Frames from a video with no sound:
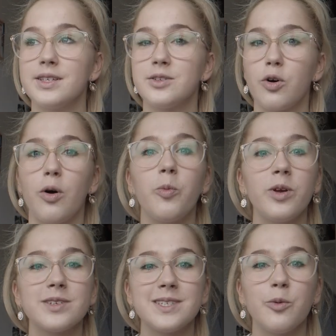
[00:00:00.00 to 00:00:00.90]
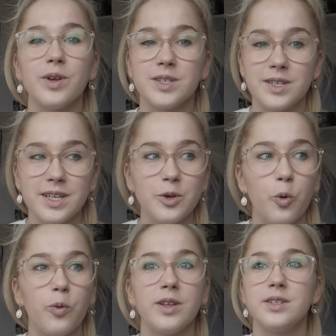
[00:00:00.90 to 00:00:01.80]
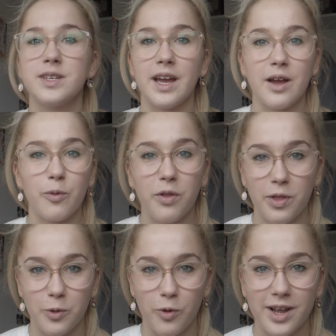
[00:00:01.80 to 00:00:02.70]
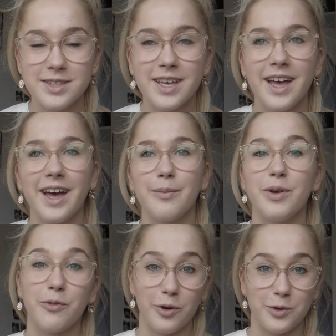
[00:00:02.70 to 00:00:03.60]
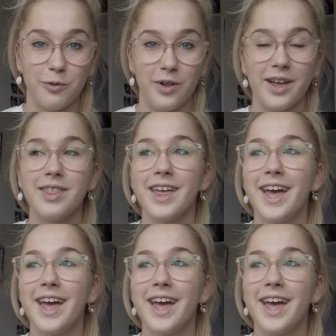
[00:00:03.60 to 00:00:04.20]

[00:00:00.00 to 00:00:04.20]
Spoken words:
So obviously we did it, we did everything right before the flight.